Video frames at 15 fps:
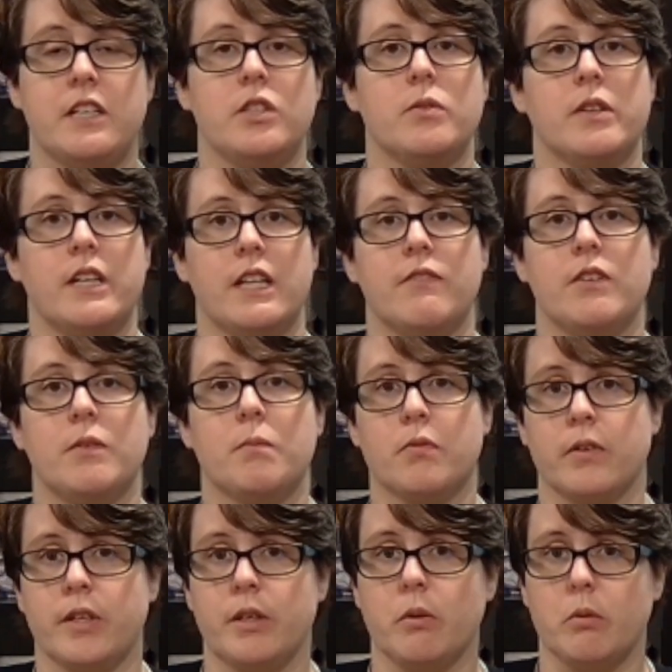You can even
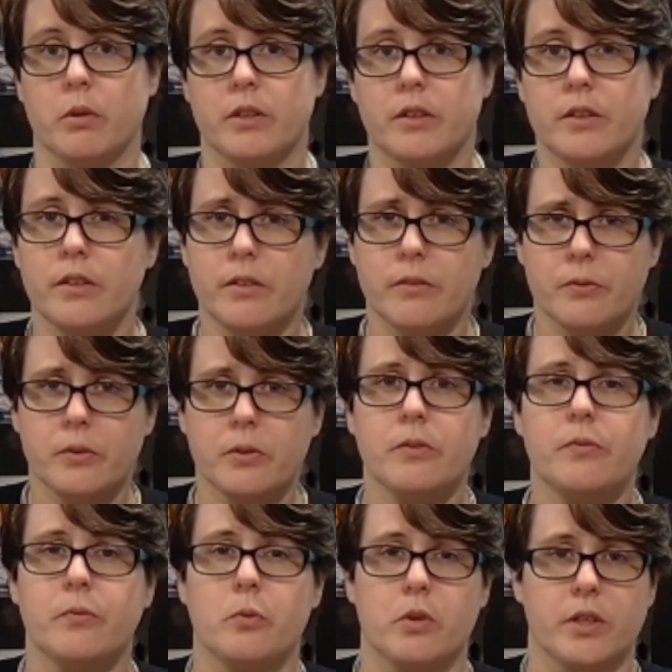pre-order your food
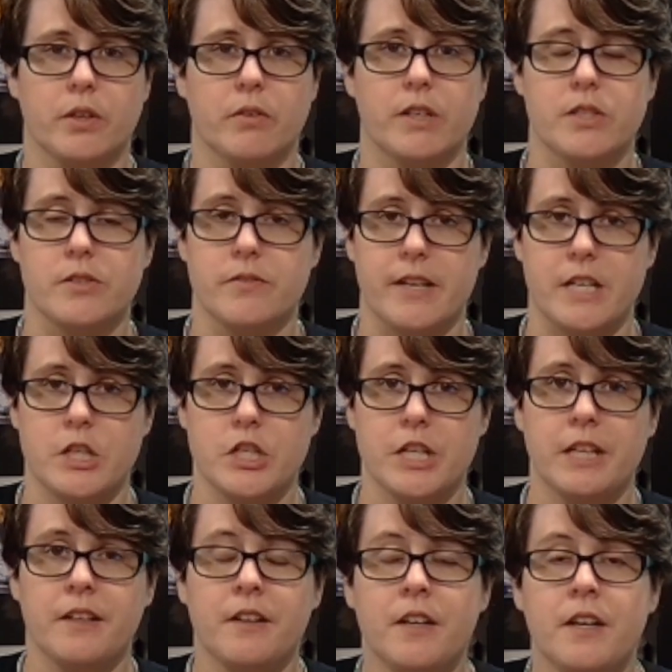for your
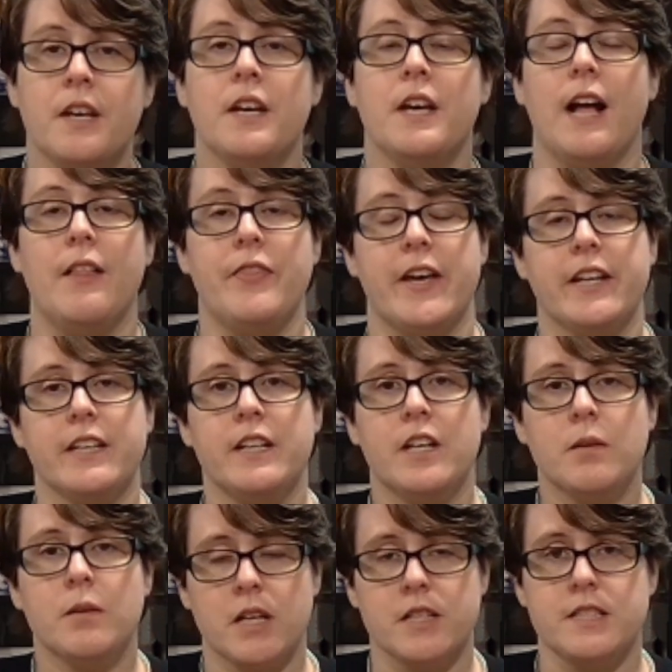reservation. And that can
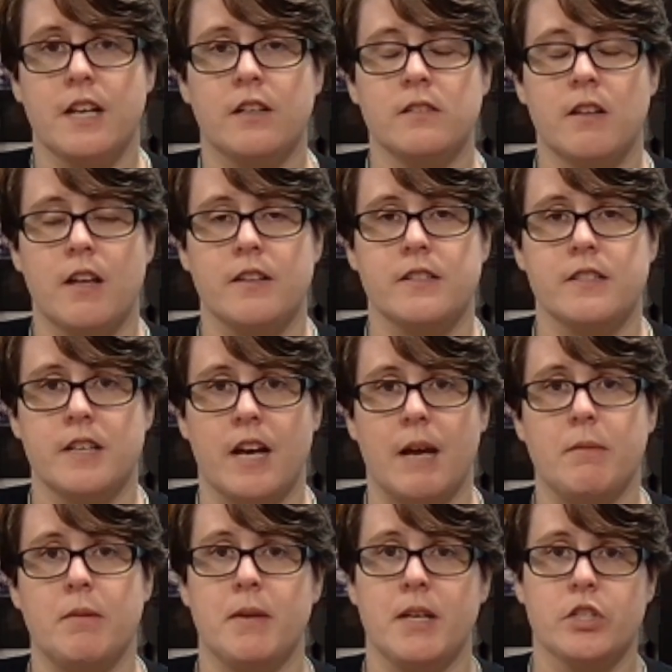help cut down a lot of the time
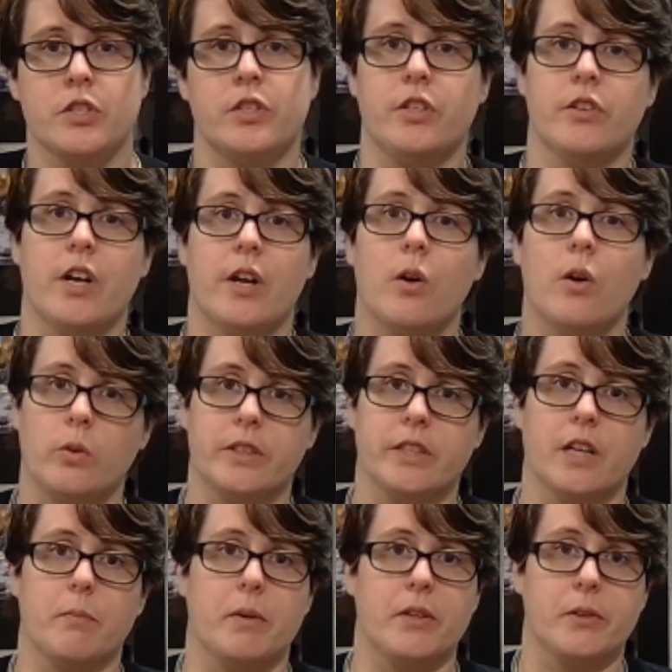and make sure that you're not holding
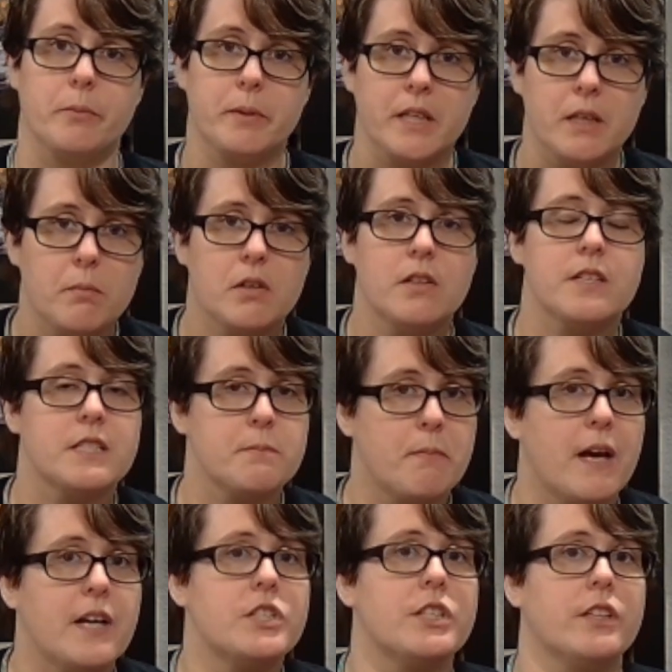up other people,
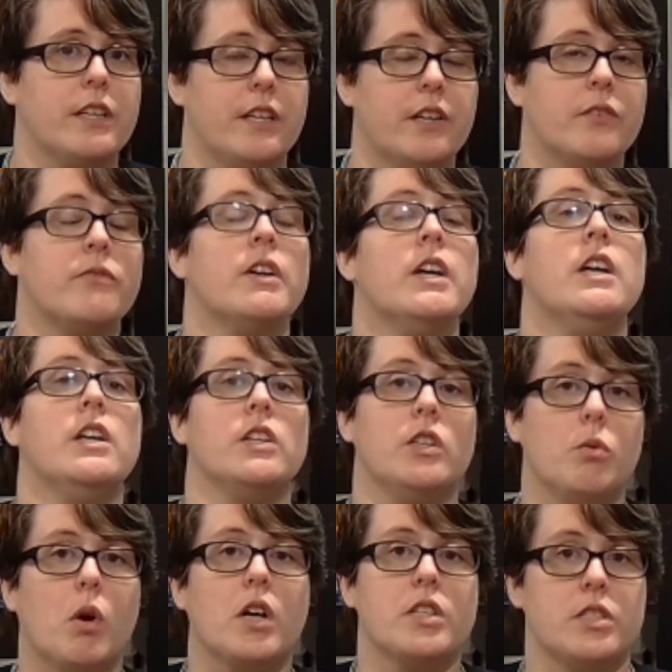especially if
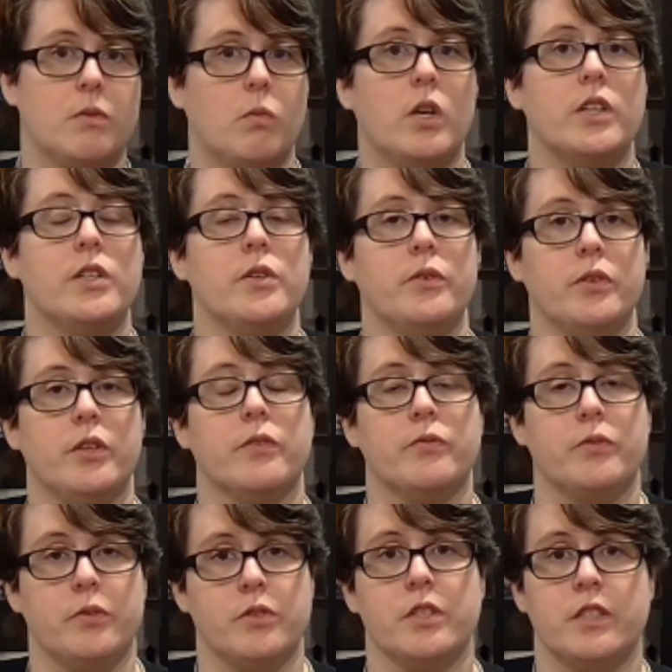you are someone who your
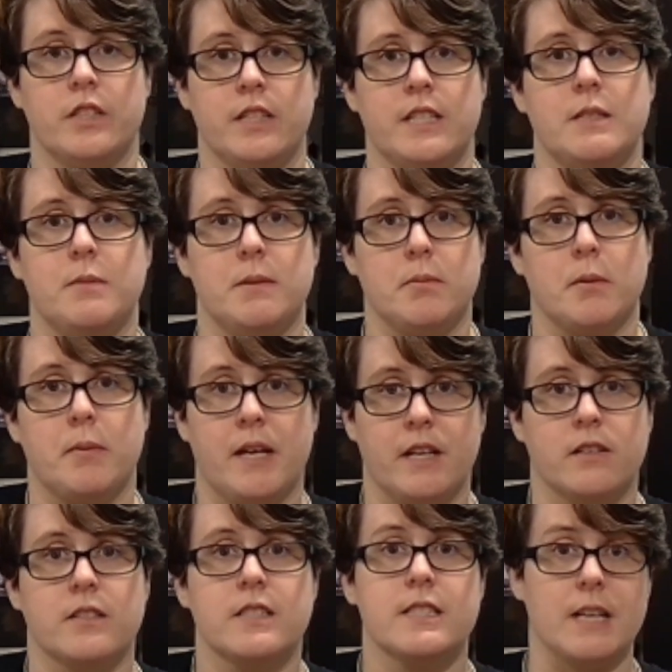food's going to need to be
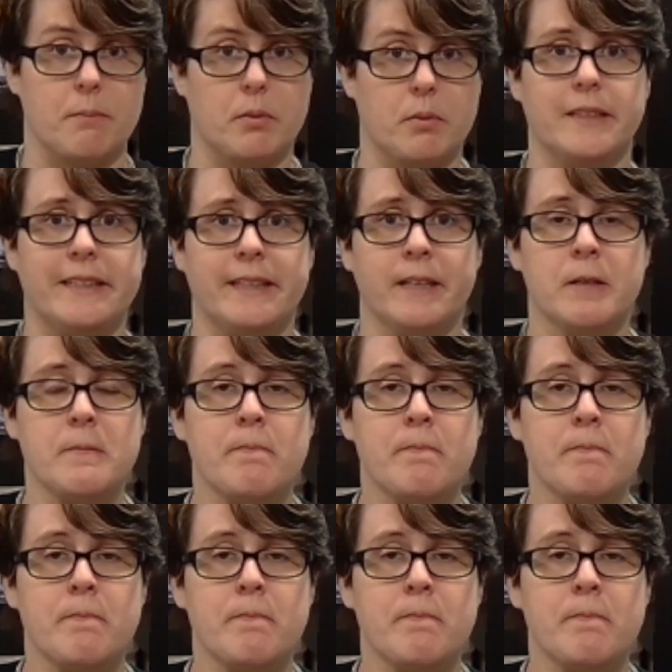prepared separately.